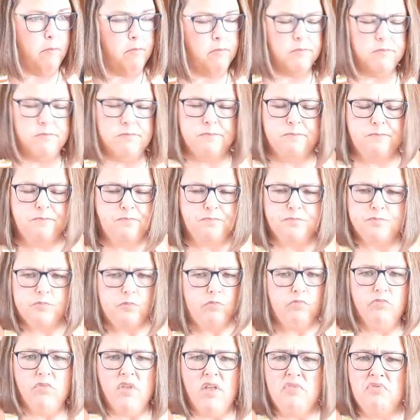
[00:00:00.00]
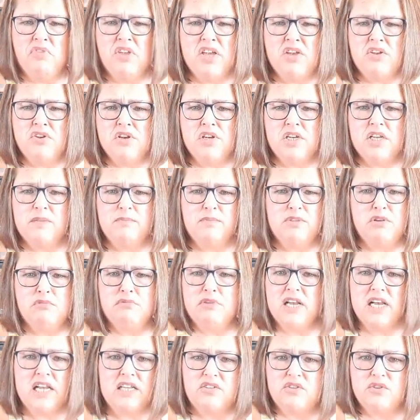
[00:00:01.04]
they cook up so
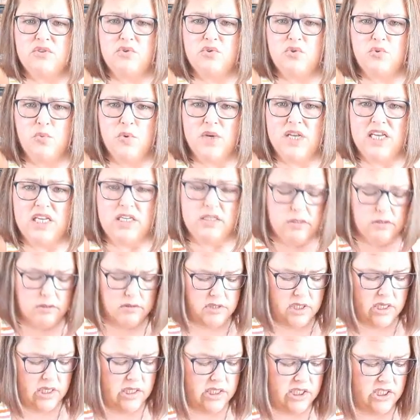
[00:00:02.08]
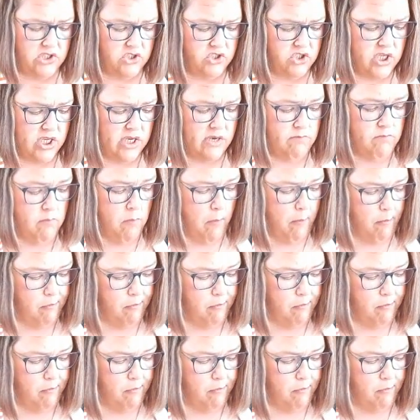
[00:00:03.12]
nice and sweet. Golly gee.